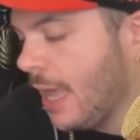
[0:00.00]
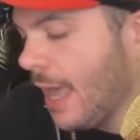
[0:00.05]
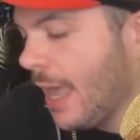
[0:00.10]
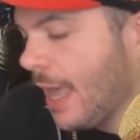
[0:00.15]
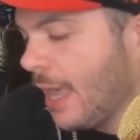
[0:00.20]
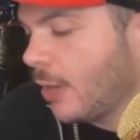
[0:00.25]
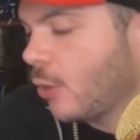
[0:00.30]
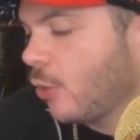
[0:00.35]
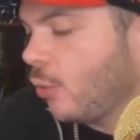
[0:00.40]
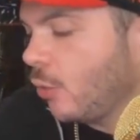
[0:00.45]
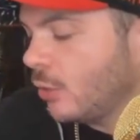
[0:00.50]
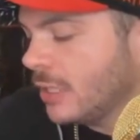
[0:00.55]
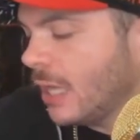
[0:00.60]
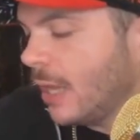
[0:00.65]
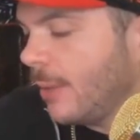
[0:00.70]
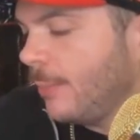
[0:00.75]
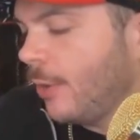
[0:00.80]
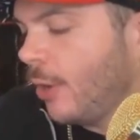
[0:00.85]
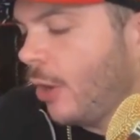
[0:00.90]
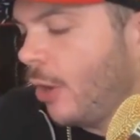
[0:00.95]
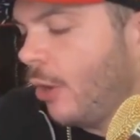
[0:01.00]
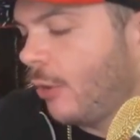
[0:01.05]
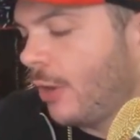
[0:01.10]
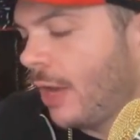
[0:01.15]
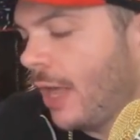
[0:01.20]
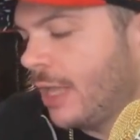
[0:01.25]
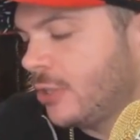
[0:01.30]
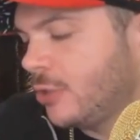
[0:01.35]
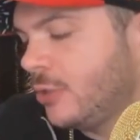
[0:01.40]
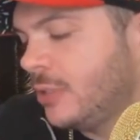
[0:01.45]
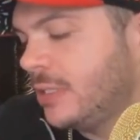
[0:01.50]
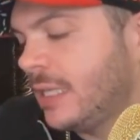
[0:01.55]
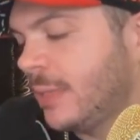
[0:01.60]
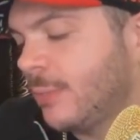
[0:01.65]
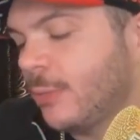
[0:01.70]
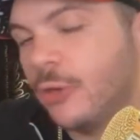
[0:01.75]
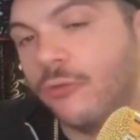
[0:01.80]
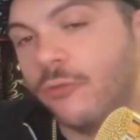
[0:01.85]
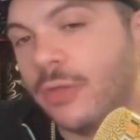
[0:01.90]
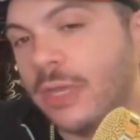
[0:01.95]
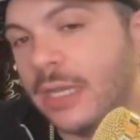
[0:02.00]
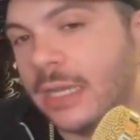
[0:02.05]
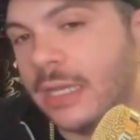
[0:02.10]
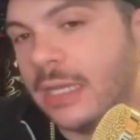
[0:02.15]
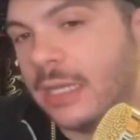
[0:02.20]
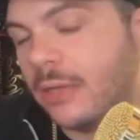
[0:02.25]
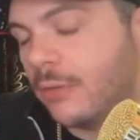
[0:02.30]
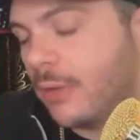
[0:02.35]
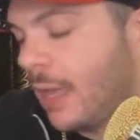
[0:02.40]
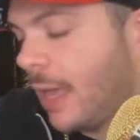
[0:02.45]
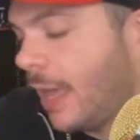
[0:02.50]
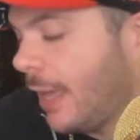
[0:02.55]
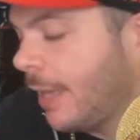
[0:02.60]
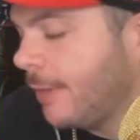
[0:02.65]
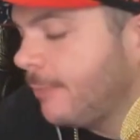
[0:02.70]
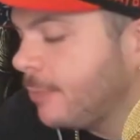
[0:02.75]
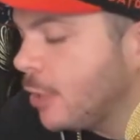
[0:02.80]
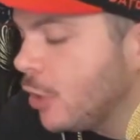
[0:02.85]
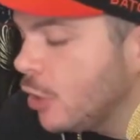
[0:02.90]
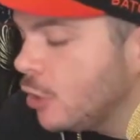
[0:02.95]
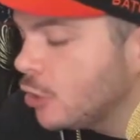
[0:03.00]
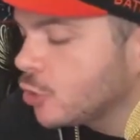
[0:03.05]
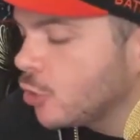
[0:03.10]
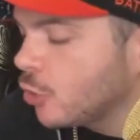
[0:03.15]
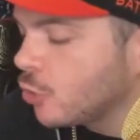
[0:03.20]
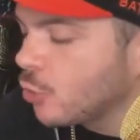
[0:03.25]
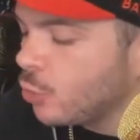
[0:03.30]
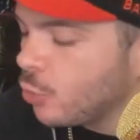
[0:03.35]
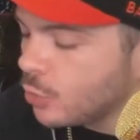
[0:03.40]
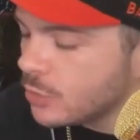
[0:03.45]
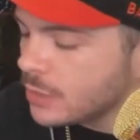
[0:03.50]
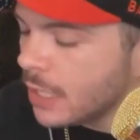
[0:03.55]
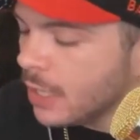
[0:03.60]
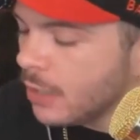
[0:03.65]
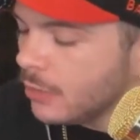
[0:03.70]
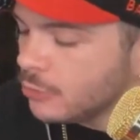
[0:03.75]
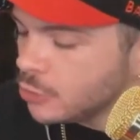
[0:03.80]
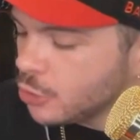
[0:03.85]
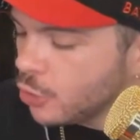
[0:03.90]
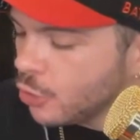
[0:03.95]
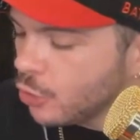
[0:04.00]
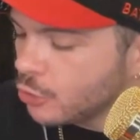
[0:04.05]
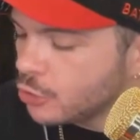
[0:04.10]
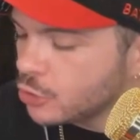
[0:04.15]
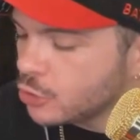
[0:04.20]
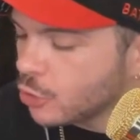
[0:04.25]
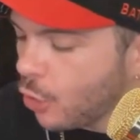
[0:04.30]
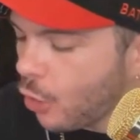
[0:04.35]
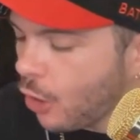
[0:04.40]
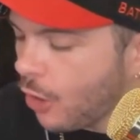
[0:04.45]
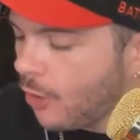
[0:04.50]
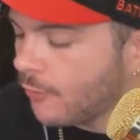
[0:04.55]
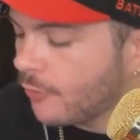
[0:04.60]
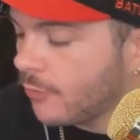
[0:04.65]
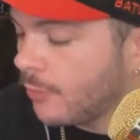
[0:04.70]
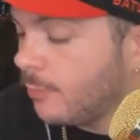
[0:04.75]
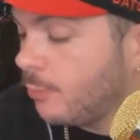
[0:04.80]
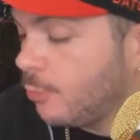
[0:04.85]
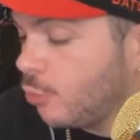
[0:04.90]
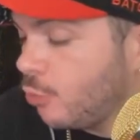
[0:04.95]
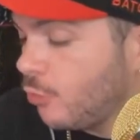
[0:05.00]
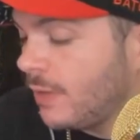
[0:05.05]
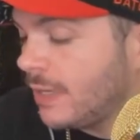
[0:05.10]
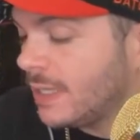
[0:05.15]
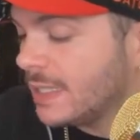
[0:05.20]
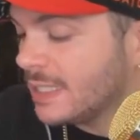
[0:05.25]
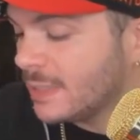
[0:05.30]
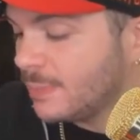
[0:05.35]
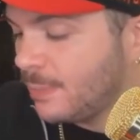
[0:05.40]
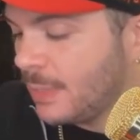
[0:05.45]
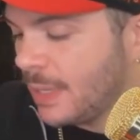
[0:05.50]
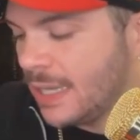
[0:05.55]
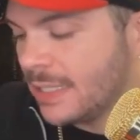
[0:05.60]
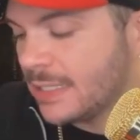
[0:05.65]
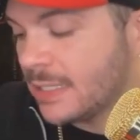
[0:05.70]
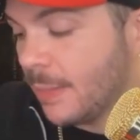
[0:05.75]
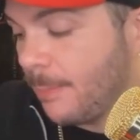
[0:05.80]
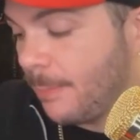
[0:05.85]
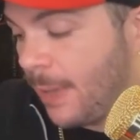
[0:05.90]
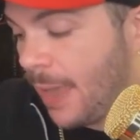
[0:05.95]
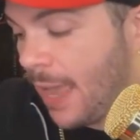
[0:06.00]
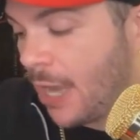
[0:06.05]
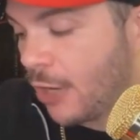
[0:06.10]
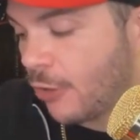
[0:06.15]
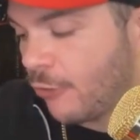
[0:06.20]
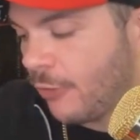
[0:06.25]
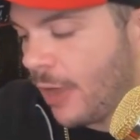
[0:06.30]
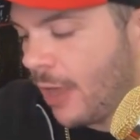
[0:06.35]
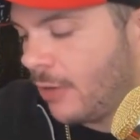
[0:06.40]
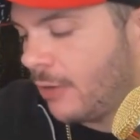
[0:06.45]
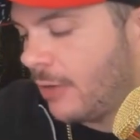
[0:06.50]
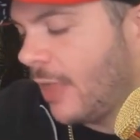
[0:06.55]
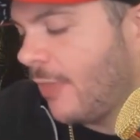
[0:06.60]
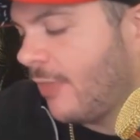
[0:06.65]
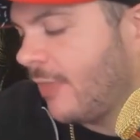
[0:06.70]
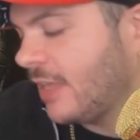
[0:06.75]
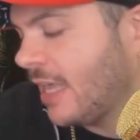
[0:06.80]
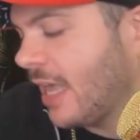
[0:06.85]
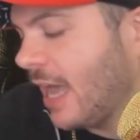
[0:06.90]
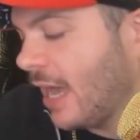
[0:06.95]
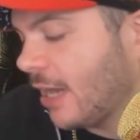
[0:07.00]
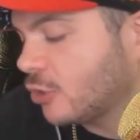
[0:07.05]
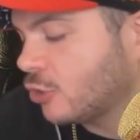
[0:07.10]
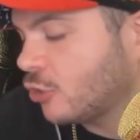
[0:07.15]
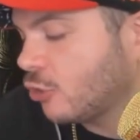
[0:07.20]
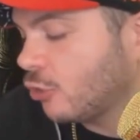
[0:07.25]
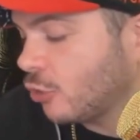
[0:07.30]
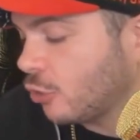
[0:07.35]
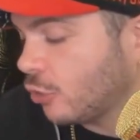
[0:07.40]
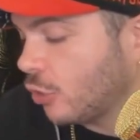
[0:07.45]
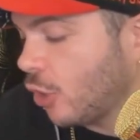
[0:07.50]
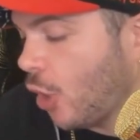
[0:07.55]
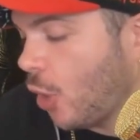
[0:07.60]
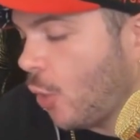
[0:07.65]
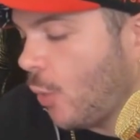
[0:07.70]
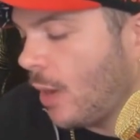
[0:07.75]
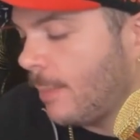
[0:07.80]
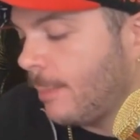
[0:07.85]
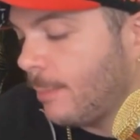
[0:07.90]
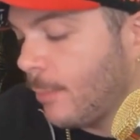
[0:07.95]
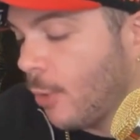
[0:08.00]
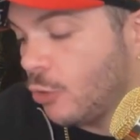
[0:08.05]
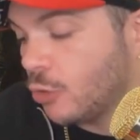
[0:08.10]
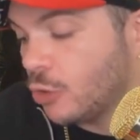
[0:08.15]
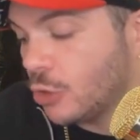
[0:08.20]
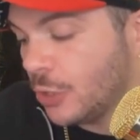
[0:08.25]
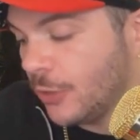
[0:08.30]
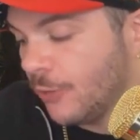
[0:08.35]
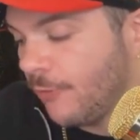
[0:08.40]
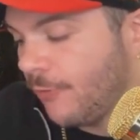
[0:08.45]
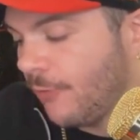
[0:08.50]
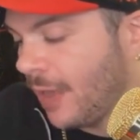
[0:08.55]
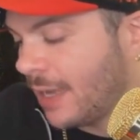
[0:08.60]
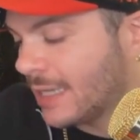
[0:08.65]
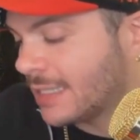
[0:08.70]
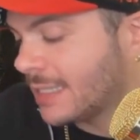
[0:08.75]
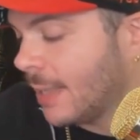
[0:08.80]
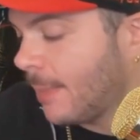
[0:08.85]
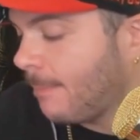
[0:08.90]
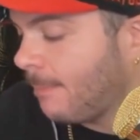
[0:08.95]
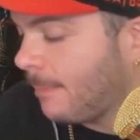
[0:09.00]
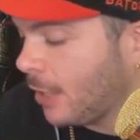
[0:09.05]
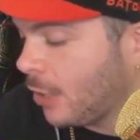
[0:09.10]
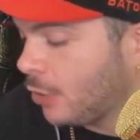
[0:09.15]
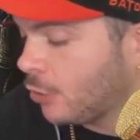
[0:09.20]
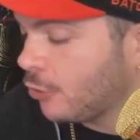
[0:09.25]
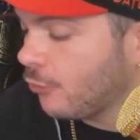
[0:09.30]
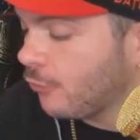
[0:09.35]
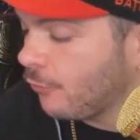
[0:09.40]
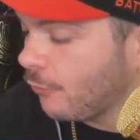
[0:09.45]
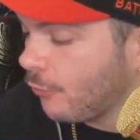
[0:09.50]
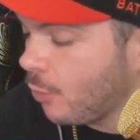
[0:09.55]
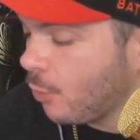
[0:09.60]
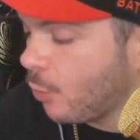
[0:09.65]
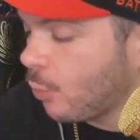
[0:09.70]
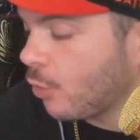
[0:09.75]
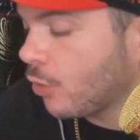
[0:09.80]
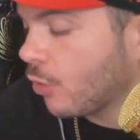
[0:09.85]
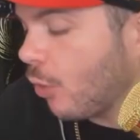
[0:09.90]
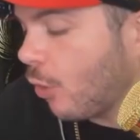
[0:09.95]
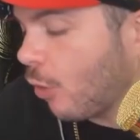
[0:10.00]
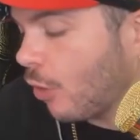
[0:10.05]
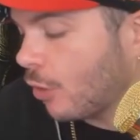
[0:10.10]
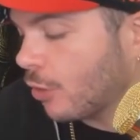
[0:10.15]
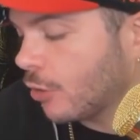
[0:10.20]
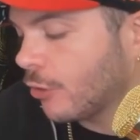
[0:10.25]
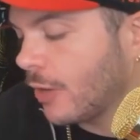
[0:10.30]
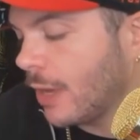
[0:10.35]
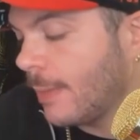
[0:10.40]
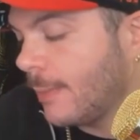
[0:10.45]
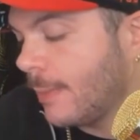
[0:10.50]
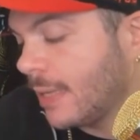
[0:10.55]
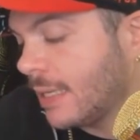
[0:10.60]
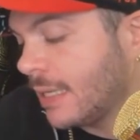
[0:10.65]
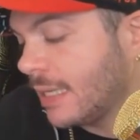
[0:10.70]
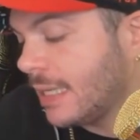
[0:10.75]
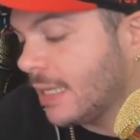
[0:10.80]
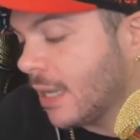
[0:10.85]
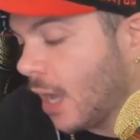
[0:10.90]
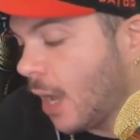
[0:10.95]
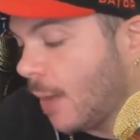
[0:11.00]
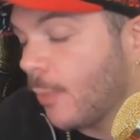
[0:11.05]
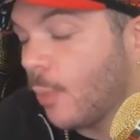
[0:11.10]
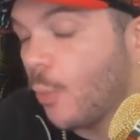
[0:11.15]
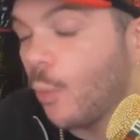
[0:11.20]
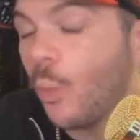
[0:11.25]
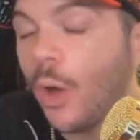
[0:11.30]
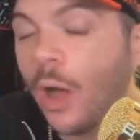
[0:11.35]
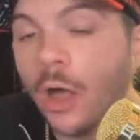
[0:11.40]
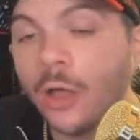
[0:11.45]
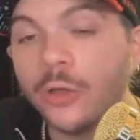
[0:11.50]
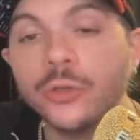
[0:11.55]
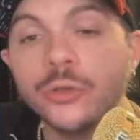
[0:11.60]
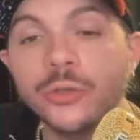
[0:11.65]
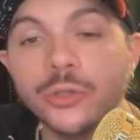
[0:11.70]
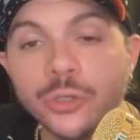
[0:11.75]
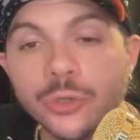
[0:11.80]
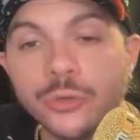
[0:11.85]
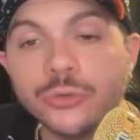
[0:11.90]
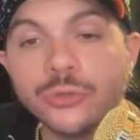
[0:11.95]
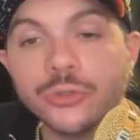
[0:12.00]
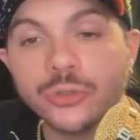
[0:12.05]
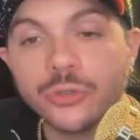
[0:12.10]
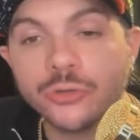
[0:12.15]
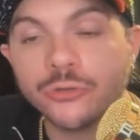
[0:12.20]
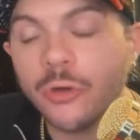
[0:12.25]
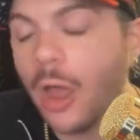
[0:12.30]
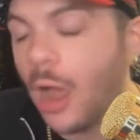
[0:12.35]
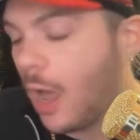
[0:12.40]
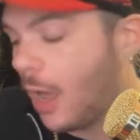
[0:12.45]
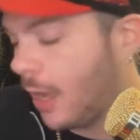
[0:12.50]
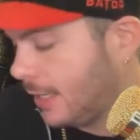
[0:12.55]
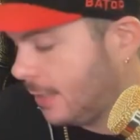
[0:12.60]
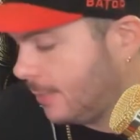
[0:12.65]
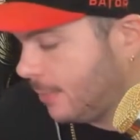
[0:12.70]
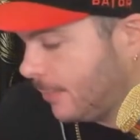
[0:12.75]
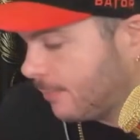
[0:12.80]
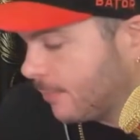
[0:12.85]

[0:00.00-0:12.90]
And cooldown mode, as you see, I'm going to read it. Okay, so cooldown turns off the moving space background and the extra glow and motion effects that make your phone work harder and heat up while you use Tribe.